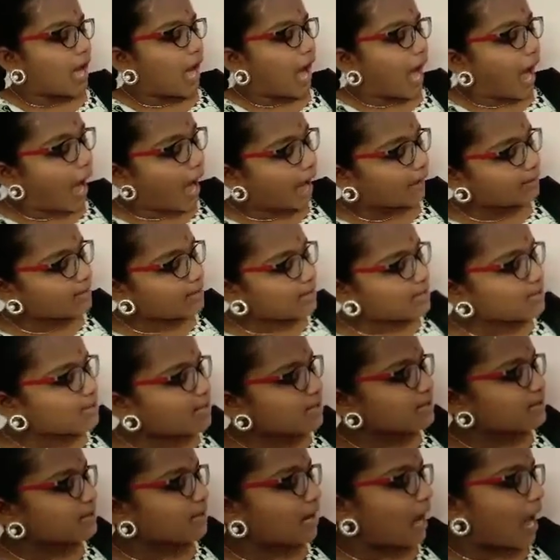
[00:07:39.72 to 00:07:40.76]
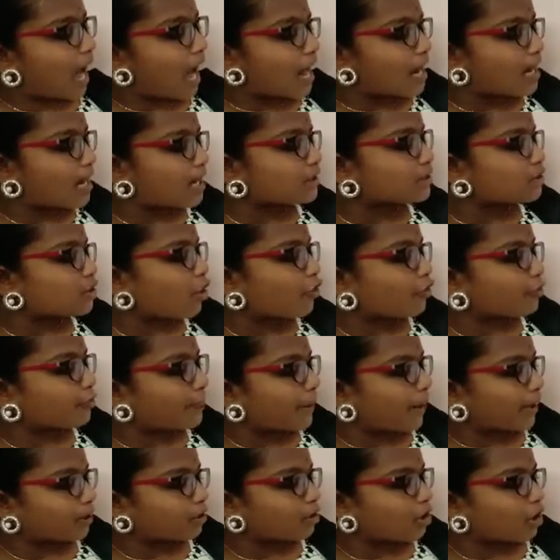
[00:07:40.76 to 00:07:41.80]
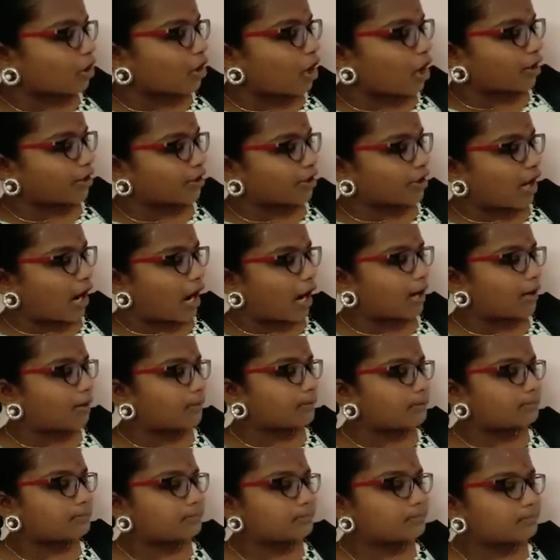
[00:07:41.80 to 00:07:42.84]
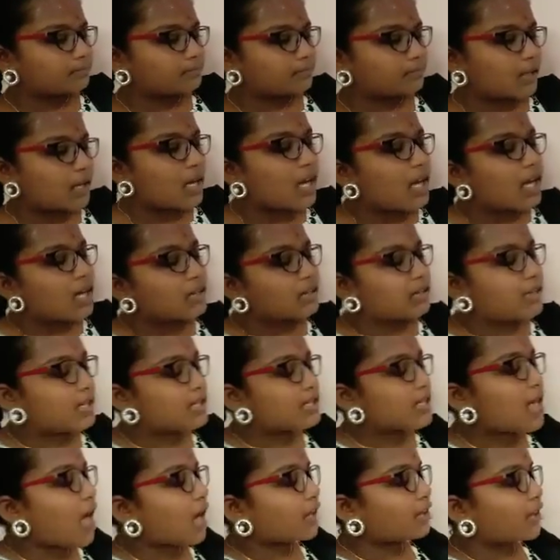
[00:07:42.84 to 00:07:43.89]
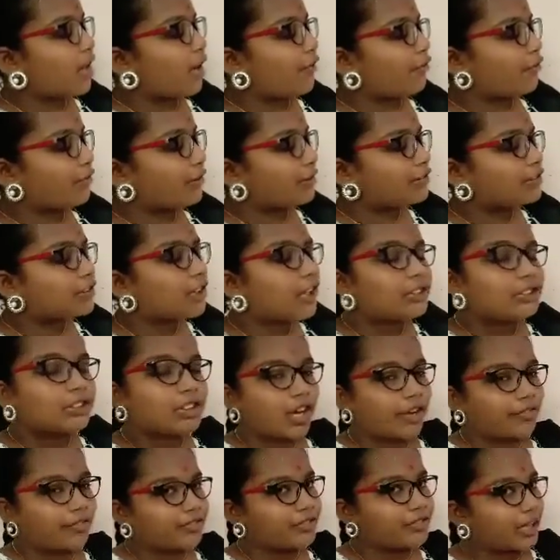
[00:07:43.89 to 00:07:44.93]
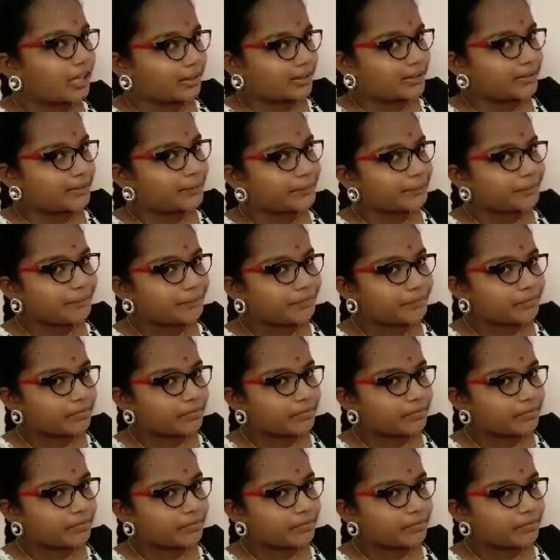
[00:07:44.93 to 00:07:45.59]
And this is the LS of mitochondria. These are the functions of that.